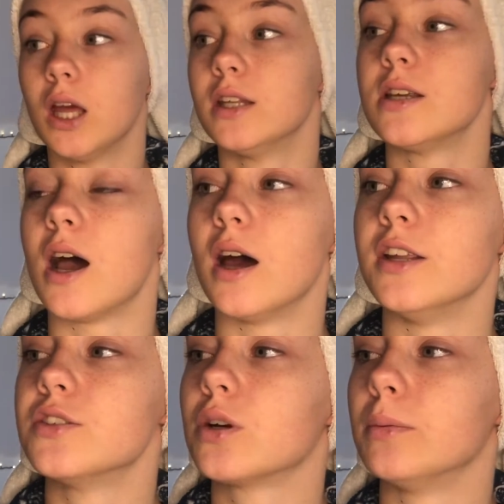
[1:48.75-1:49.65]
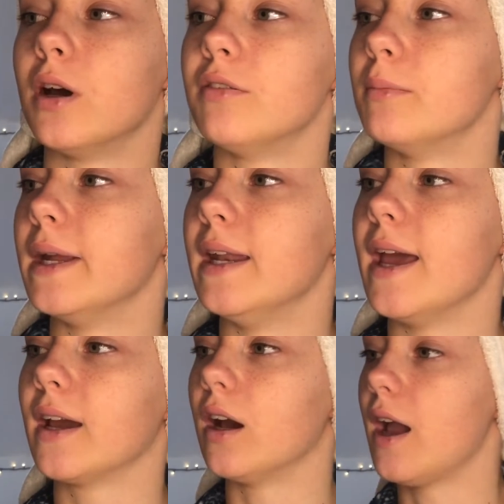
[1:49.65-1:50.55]
Tan is scrubbed off on my
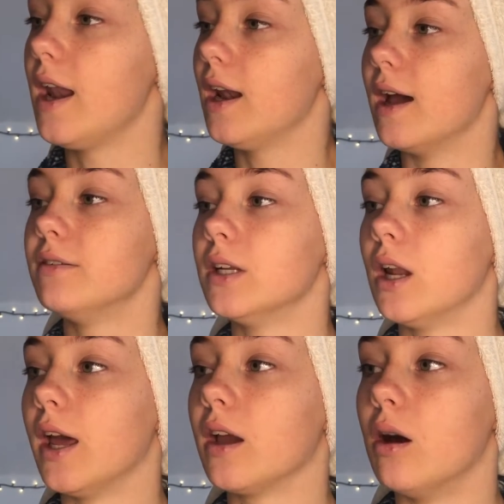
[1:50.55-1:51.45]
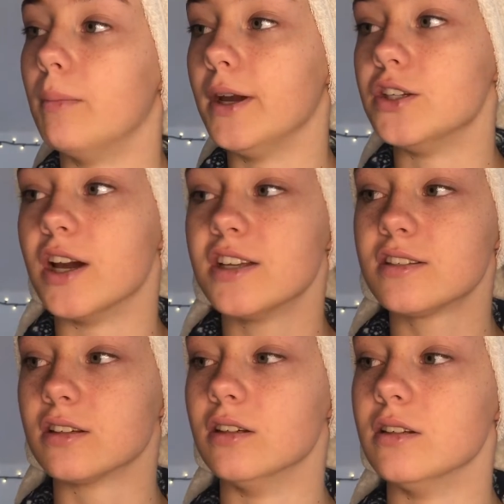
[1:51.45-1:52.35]
neck. I kind of left it, like, on my chest
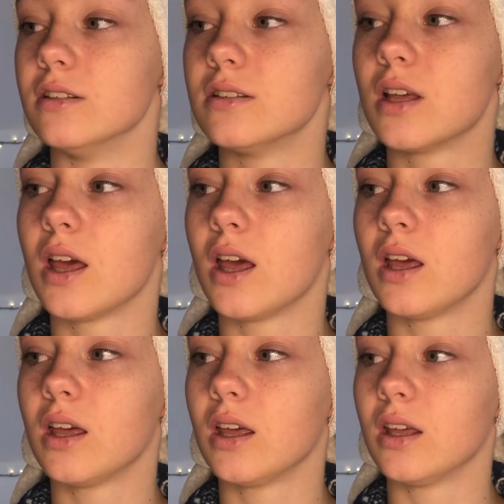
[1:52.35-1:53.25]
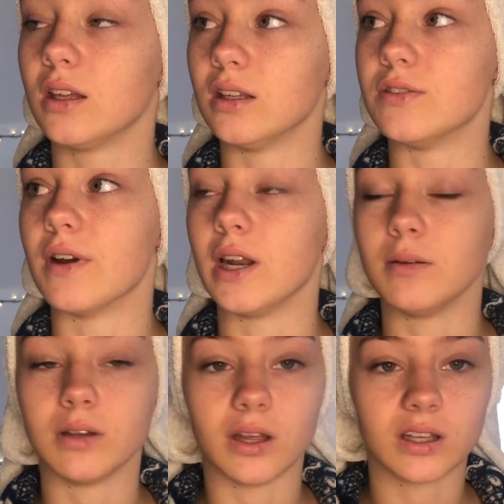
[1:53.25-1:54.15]
because it's fairly,
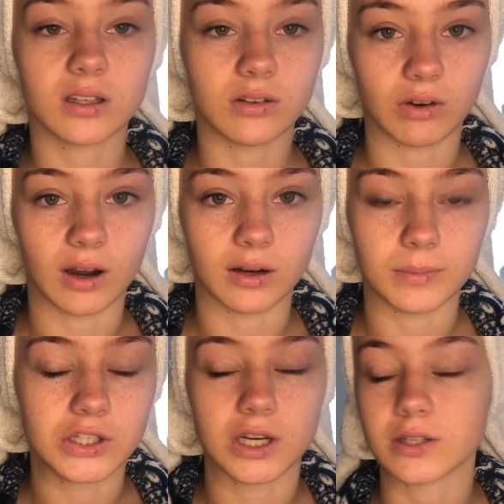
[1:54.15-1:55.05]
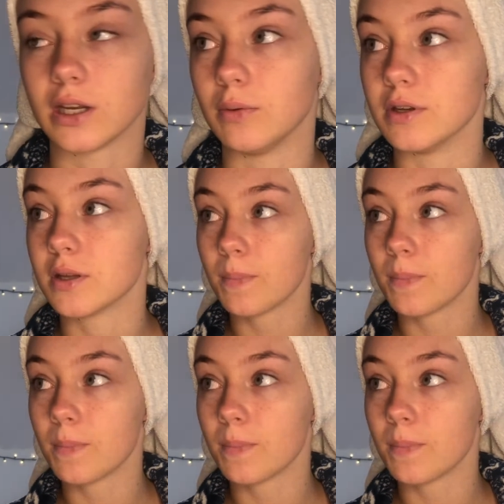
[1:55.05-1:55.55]
like, grand on my chest anyways.